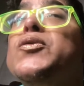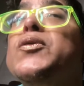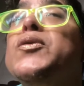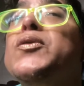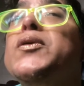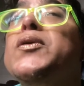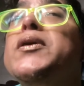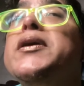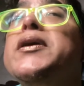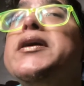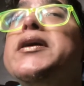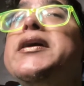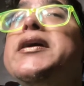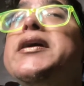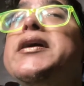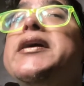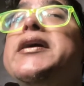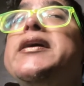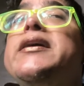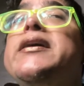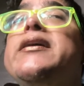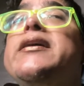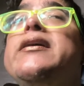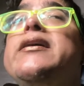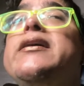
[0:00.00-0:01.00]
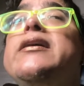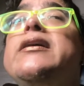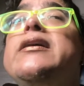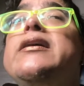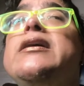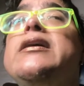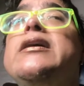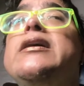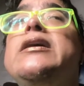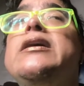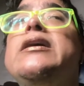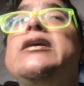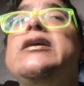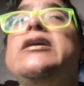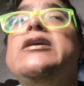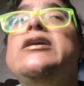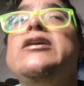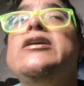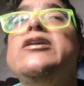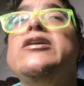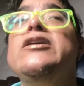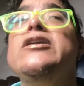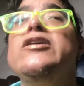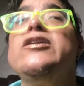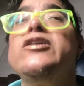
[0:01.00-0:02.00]
your hope, and your
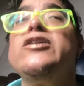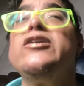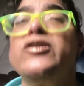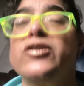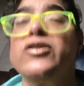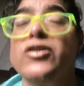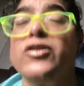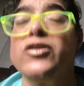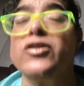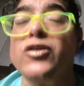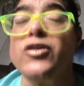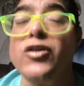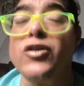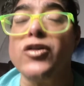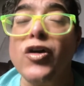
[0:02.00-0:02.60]
power?